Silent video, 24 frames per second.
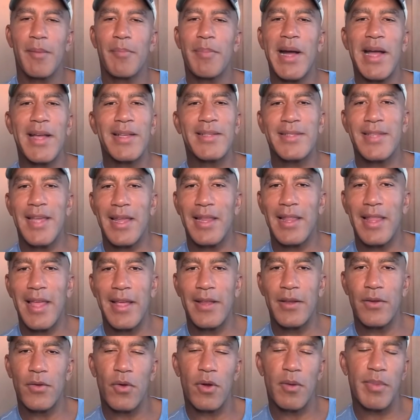I can buy a
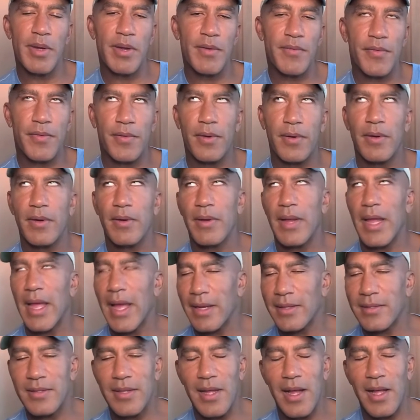satellite in orbit for
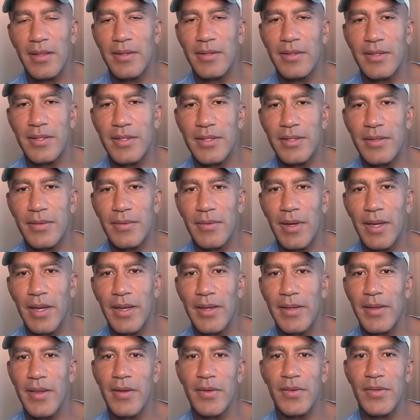X dollars, right?